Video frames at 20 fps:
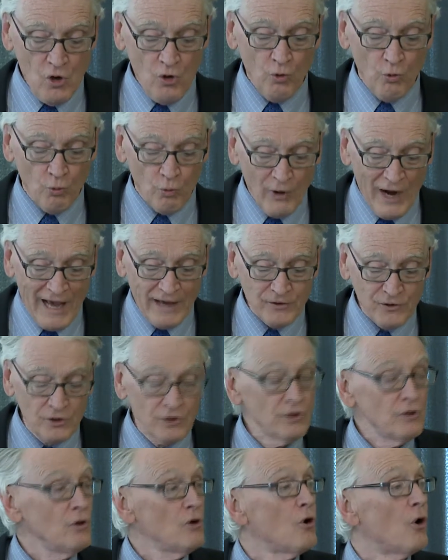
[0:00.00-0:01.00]

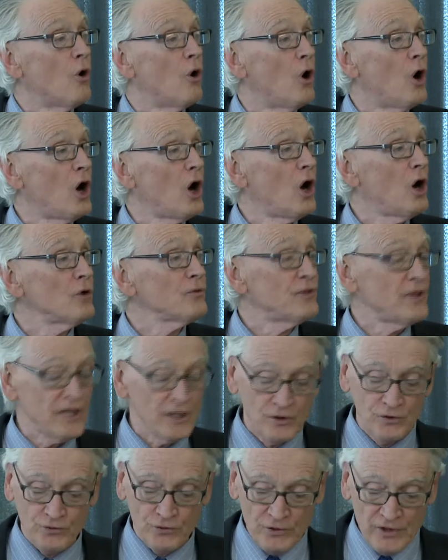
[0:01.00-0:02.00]
Rather, all that
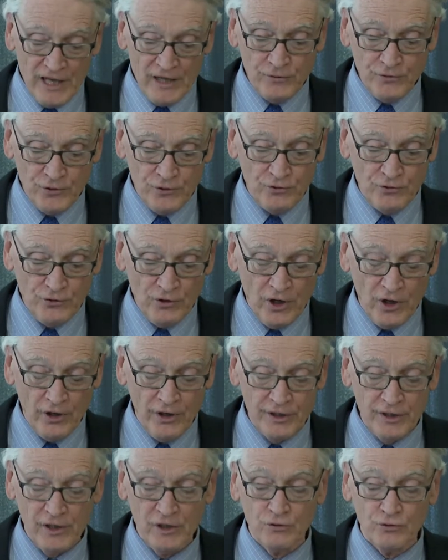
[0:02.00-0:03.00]
is
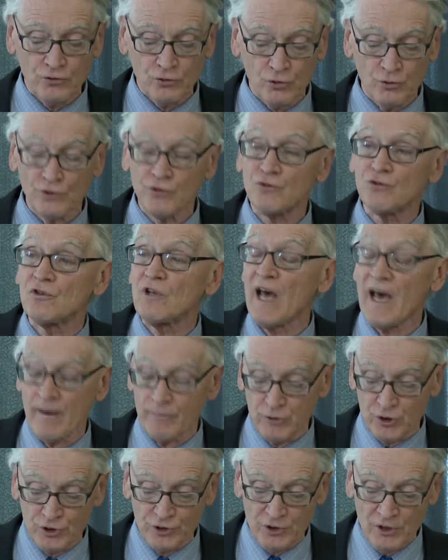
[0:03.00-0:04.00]
necessary is to
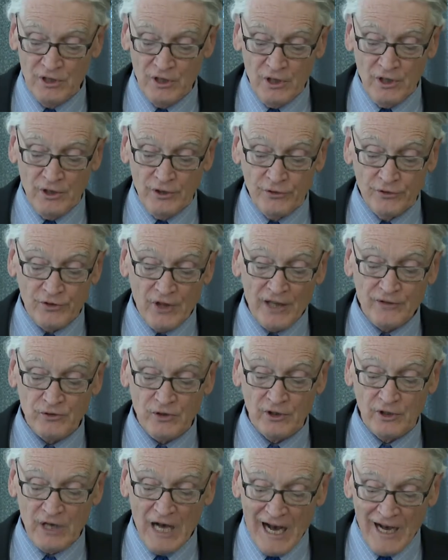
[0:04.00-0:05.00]
establish that
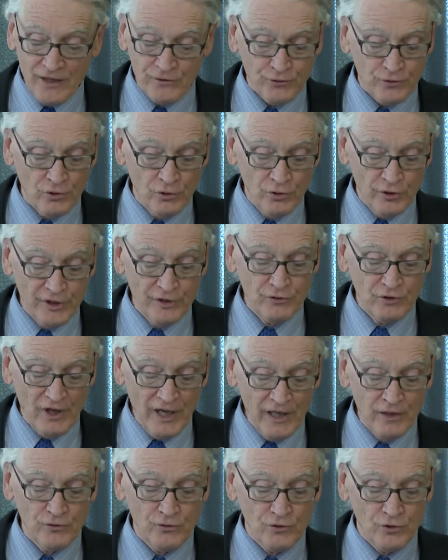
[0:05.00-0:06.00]
the Gassel
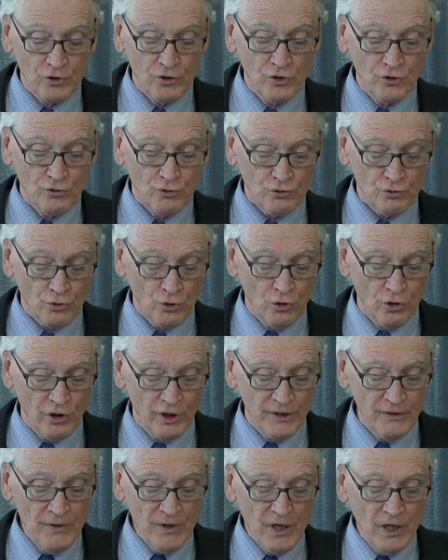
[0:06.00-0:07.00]
intends to
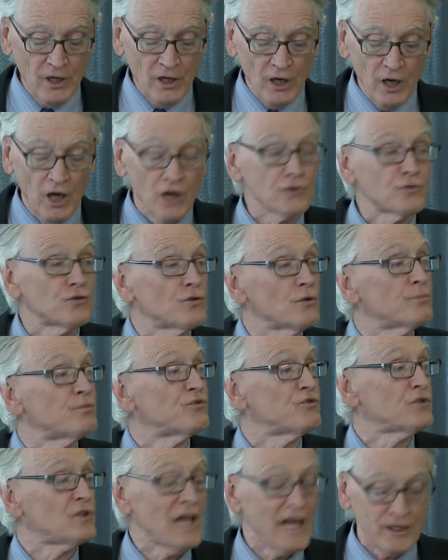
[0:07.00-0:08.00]
destroy a
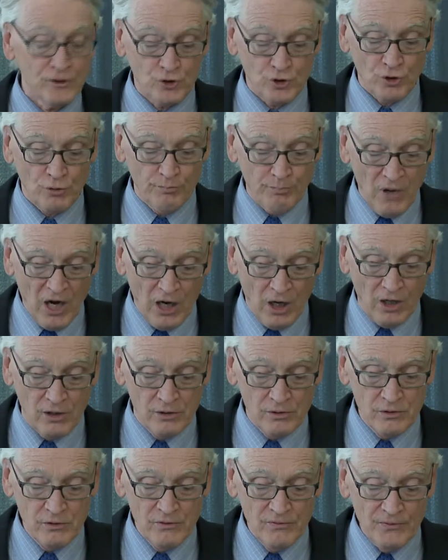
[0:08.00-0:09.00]
substantial part
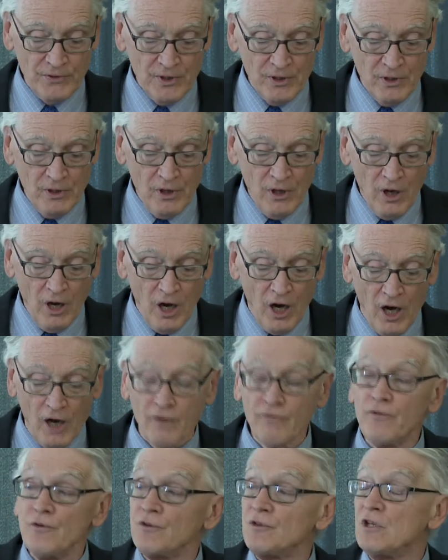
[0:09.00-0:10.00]

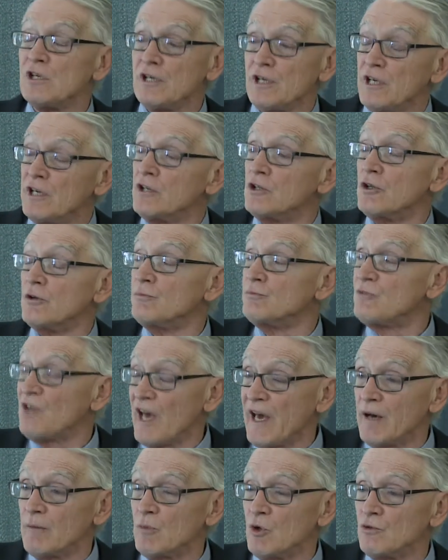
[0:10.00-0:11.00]
of the Eelam
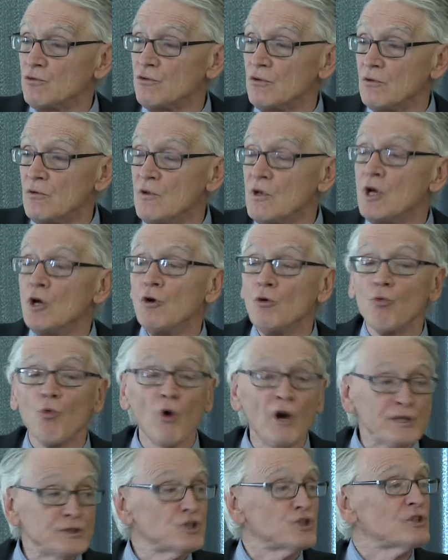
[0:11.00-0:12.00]
Tamils,
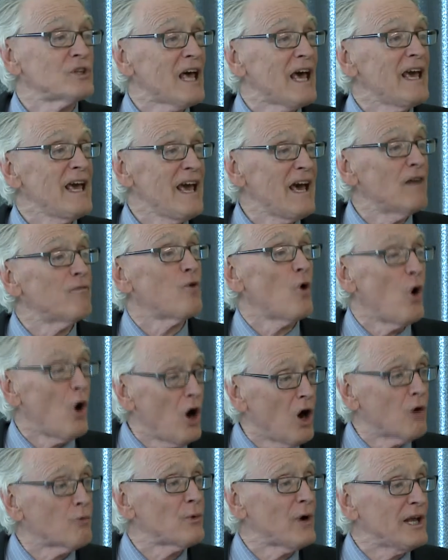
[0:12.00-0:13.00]
which they have
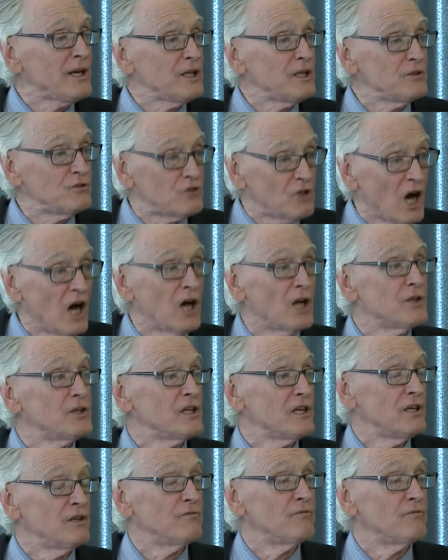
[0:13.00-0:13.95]
already done in